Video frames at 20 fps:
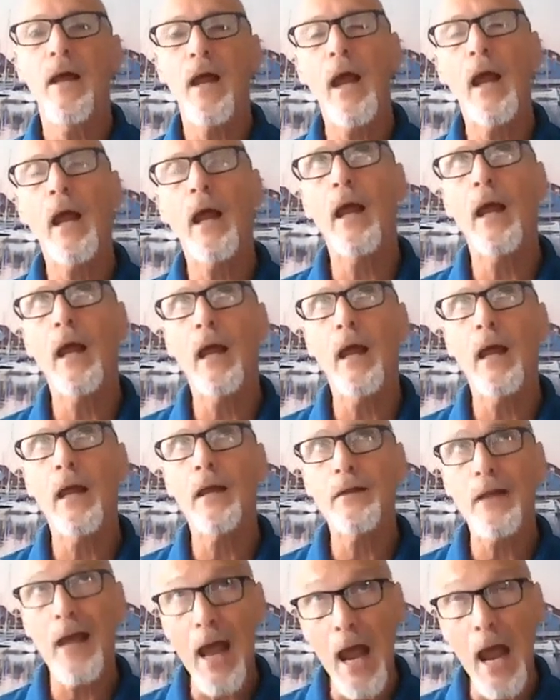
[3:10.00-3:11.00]

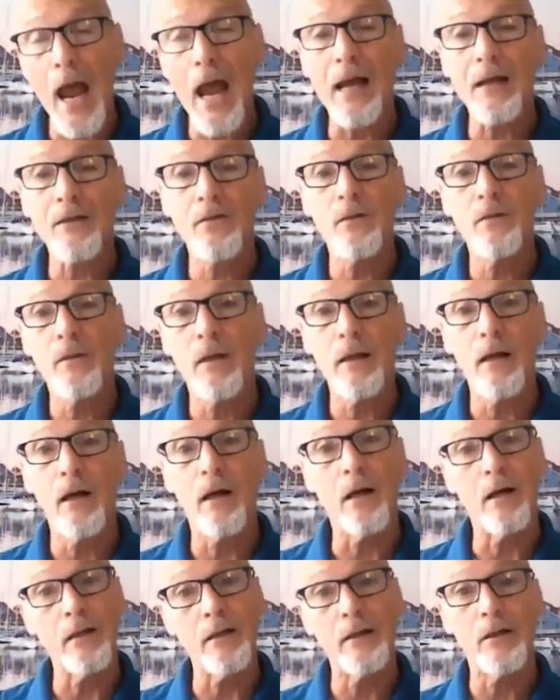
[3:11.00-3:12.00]
and act
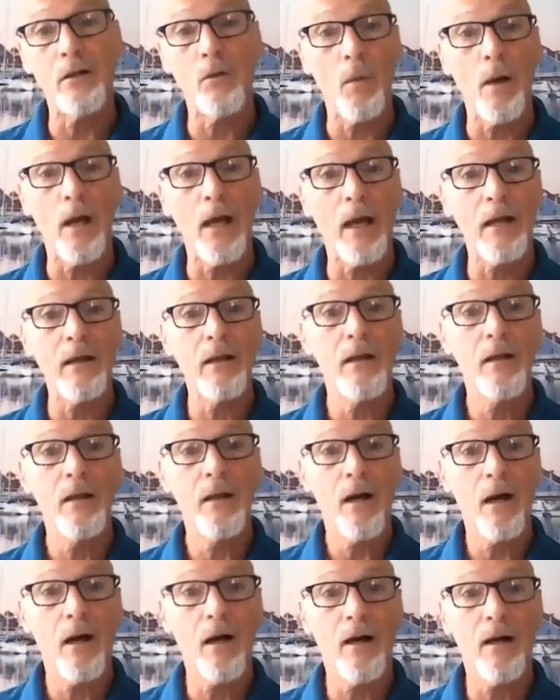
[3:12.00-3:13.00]
in a way,
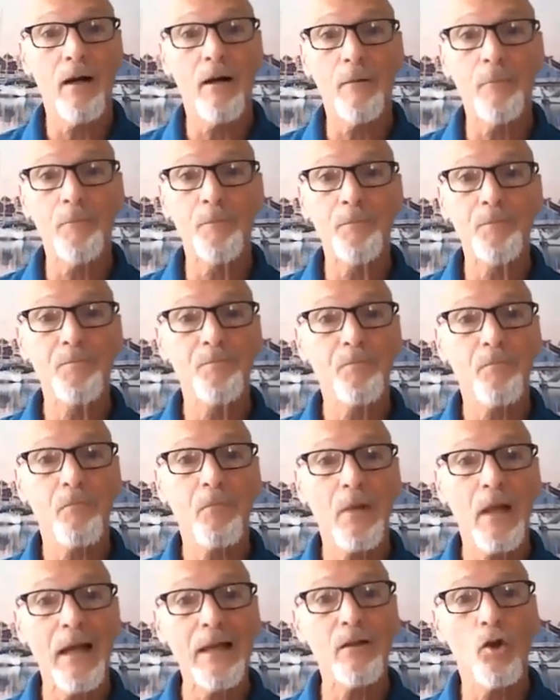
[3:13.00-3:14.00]
um,
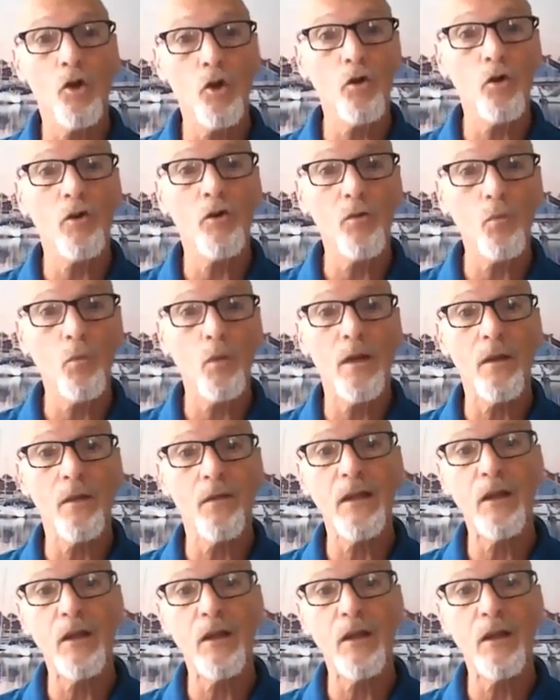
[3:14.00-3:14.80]
and learn with